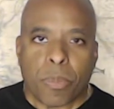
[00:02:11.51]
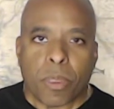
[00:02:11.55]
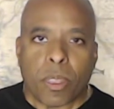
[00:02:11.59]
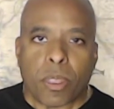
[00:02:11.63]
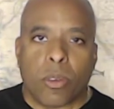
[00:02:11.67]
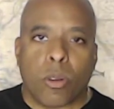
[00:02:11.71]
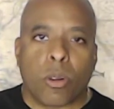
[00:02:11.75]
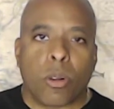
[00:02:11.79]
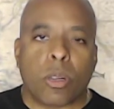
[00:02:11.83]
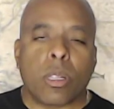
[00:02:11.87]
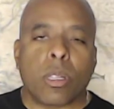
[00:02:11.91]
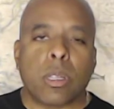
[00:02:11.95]

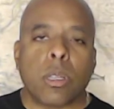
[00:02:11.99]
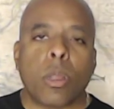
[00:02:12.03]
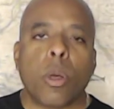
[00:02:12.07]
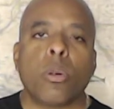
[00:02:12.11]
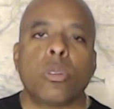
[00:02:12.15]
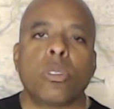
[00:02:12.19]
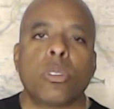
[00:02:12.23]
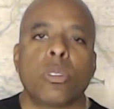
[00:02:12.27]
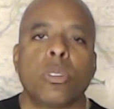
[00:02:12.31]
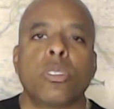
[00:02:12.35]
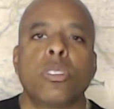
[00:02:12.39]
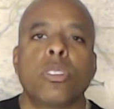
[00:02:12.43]
You're
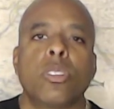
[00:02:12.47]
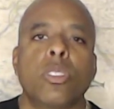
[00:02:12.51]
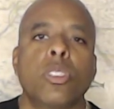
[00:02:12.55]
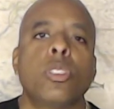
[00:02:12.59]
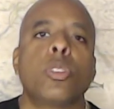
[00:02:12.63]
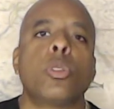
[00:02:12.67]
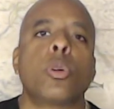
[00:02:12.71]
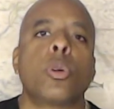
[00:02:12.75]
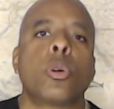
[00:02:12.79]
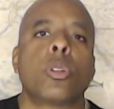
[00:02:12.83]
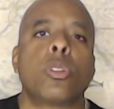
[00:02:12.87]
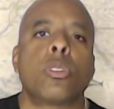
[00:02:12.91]
closer to
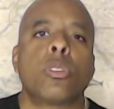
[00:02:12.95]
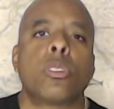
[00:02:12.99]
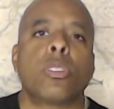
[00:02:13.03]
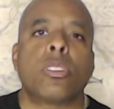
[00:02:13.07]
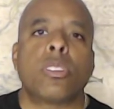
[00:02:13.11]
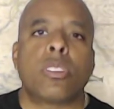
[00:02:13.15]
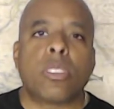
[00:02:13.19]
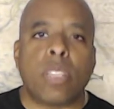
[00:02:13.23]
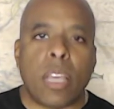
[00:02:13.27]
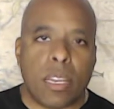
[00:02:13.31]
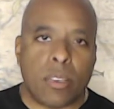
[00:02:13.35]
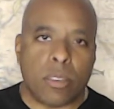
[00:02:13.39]
your
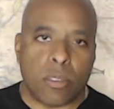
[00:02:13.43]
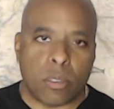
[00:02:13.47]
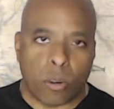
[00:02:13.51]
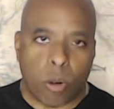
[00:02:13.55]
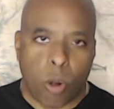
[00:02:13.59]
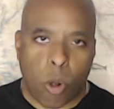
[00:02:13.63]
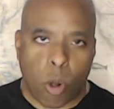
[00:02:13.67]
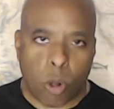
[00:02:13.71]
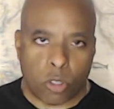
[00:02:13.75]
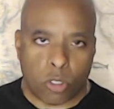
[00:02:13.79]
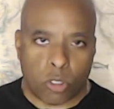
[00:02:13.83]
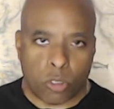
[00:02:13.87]
center
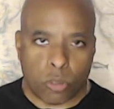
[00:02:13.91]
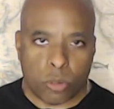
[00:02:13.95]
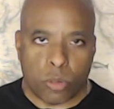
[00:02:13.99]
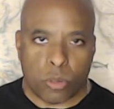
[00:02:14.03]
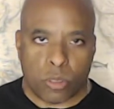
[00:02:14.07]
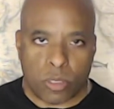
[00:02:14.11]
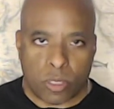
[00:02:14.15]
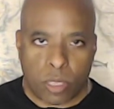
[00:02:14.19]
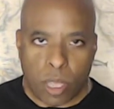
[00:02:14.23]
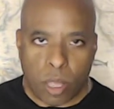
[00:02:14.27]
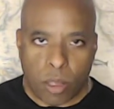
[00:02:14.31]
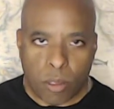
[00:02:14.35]
or true
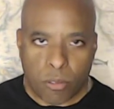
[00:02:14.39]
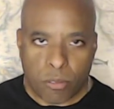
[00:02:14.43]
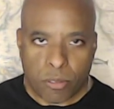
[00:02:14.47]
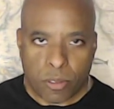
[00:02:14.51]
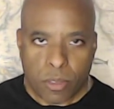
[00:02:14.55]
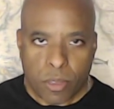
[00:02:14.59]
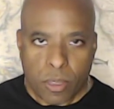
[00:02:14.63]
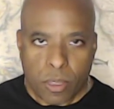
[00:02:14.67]
self.